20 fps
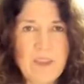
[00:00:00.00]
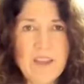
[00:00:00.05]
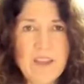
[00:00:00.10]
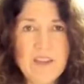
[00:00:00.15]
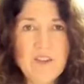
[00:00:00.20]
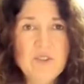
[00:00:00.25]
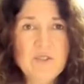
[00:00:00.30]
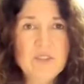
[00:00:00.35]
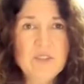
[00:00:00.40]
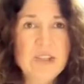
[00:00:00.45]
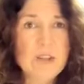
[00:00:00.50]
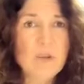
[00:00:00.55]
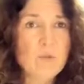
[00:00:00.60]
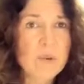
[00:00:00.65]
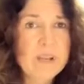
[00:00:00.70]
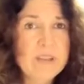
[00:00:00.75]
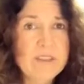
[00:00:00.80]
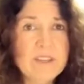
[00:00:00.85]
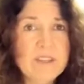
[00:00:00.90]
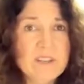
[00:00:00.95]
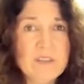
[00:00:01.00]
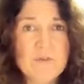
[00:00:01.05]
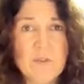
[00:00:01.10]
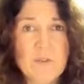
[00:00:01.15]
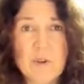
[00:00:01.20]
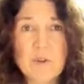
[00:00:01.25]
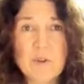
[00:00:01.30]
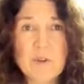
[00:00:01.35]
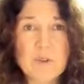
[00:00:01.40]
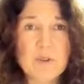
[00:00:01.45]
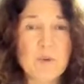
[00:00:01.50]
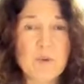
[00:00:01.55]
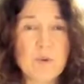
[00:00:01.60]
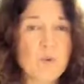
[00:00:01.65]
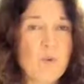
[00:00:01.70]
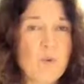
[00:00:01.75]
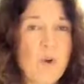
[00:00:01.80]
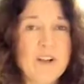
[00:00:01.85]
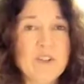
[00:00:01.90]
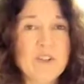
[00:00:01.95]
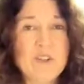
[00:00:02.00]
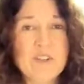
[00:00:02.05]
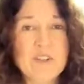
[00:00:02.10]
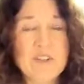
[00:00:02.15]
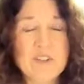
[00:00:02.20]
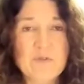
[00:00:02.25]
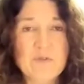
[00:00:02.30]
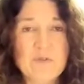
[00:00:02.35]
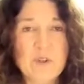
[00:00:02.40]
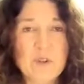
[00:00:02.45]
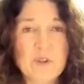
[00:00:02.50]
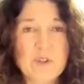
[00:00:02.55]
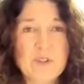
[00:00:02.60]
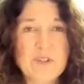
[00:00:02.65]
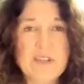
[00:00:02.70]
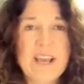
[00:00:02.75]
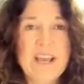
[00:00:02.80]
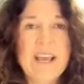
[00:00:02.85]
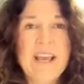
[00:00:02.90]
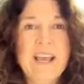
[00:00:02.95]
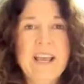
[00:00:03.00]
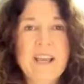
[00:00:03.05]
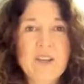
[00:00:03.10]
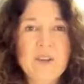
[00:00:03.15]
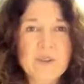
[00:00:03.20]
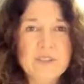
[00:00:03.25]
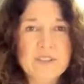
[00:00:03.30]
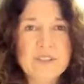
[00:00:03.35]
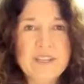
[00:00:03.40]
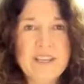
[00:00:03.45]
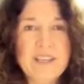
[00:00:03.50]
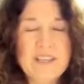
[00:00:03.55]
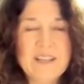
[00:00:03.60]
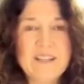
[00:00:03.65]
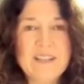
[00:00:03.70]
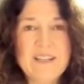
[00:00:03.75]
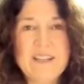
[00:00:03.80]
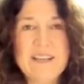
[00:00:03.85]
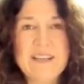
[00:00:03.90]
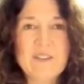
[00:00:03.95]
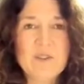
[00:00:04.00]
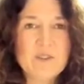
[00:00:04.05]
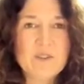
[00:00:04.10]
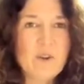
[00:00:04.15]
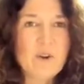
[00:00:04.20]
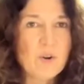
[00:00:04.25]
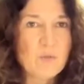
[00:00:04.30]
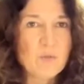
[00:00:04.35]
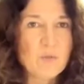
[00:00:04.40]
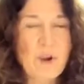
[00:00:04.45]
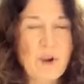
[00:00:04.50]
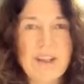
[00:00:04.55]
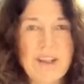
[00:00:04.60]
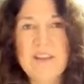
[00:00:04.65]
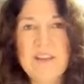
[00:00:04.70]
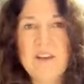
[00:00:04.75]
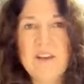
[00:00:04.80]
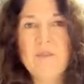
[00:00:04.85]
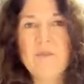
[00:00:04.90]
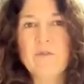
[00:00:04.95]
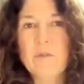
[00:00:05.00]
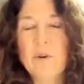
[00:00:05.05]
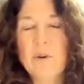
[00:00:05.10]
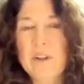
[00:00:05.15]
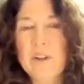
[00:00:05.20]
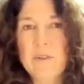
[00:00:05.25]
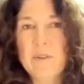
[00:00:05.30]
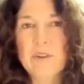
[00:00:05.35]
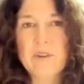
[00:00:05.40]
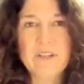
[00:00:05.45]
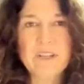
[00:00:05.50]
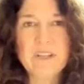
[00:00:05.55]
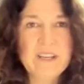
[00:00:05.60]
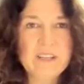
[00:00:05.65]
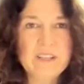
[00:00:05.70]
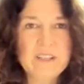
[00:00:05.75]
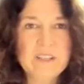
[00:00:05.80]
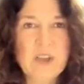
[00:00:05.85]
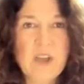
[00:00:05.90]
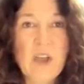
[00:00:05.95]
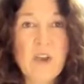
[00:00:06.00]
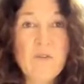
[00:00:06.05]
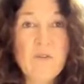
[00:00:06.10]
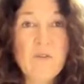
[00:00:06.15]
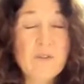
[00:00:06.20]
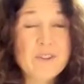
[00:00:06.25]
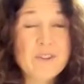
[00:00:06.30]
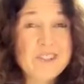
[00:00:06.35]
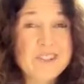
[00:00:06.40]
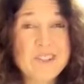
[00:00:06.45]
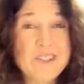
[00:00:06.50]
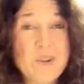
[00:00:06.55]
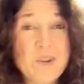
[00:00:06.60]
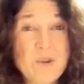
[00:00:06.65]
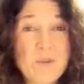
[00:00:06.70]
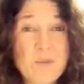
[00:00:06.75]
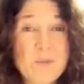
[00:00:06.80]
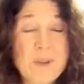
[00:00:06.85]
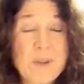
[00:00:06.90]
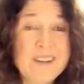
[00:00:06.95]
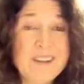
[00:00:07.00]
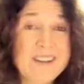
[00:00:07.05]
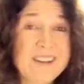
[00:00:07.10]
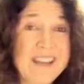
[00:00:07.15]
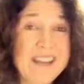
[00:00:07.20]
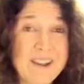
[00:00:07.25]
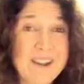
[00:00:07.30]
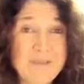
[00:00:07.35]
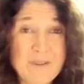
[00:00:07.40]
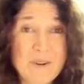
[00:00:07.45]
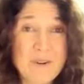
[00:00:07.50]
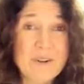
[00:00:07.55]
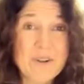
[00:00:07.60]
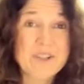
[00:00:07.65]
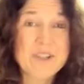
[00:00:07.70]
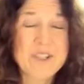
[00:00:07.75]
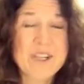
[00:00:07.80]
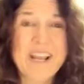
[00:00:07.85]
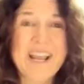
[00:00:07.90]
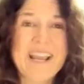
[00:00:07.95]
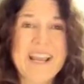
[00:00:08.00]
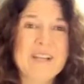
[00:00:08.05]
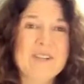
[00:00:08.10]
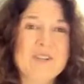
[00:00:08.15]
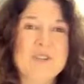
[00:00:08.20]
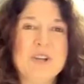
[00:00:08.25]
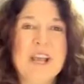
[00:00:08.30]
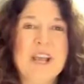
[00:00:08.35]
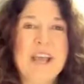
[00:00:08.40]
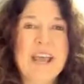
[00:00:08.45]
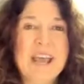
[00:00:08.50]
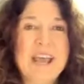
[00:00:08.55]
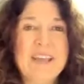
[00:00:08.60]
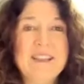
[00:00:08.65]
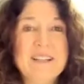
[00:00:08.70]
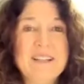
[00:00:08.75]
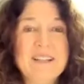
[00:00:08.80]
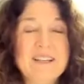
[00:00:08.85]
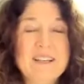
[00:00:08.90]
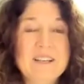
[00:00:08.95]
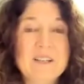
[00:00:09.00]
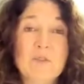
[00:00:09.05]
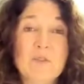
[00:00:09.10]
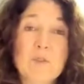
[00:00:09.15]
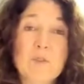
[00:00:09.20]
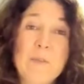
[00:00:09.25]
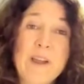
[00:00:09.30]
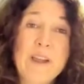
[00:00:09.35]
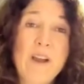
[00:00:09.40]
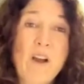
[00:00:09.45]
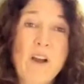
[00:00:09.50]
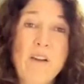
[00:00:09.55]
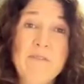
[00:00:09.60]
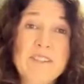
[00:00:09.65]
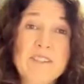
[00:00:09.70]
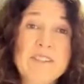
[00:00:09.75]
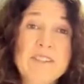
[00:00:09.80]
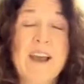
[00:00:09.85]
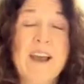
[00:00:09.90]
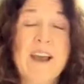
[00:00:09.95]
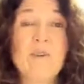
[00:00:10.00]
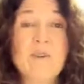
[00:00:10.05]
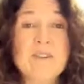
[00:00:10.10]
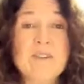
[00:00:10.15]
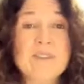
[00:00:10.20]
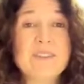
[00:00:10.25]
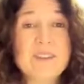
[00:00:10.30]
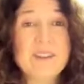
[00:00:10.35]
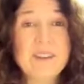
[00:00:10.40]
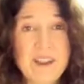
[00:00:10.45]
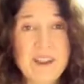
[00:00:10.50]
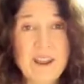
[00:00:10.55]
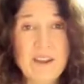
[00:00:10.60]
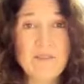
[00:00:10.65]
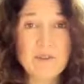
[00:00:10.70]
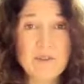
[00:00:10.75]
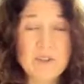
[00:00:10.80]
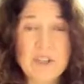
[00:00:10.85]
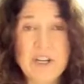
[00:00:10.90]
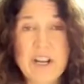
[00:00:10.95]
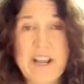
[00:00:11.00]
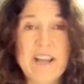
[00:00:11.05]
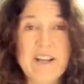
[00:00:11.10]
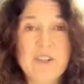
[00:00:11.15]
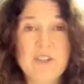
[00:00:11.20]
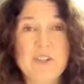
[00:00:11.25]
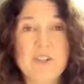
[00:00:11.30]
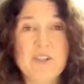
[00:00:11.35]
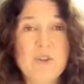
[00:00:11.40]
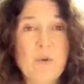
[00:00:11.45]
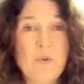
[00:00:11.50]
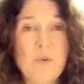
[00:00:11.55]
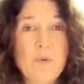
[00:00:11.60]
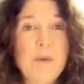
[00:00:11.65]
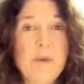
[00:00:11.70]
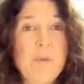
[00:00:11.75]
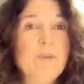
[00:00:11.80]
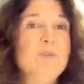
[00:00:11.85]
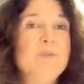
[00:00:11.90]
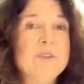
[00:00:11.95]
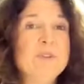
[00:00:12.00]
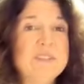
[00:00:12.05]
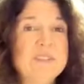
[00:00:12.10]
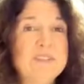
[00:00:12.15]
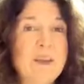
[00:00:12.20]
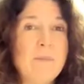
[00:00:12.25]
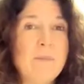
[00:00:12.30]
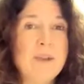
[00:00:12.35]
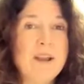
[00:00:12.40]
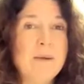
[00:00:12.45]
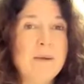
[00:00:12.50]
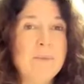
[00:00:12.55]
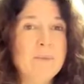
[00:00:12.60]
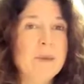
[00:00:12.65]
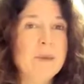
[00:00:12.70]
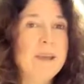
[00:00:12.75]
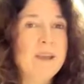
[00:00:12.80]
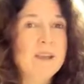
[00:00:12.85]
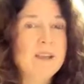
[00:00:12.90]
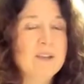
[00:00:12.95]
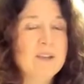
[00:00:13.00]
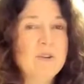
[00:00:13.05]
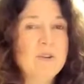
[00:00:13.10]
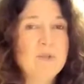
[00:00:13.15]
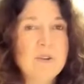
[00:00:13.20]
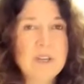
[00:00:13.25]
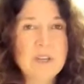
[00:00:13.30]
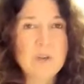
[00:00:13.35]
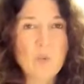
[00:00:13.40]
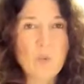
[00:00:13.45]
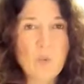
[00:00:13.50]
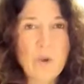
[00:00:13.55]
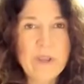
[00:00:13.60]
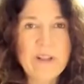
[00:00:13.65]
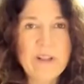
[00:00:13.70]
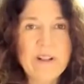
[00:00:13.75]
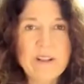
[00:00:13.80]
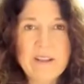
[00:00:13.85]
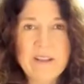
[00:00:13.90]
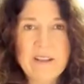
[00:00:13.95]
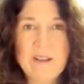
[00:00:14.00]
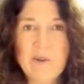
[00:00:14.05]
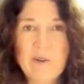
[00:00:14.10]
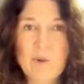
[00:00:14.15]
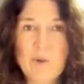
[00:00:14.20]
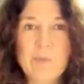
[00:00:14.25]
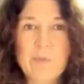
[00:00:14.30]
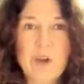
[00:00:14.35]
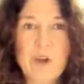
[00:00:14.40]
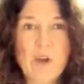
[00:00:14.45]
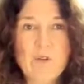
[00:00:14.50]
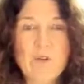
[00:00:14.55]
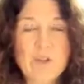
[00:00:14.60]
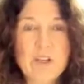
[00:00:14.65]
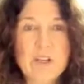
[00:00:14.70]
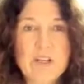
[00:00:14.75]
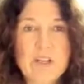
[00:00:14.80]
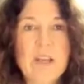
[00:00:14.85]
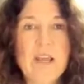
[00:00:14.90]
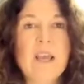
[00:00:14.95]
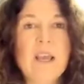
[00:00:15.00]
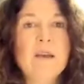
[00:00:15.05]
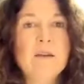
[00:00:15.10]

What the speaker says: and you say, read this first or watch this first, you'll see the links are right there for you. The links for the Zoom never change. And the links for my office hours never change. So remember, with Step It Up, you get weekly group coaching.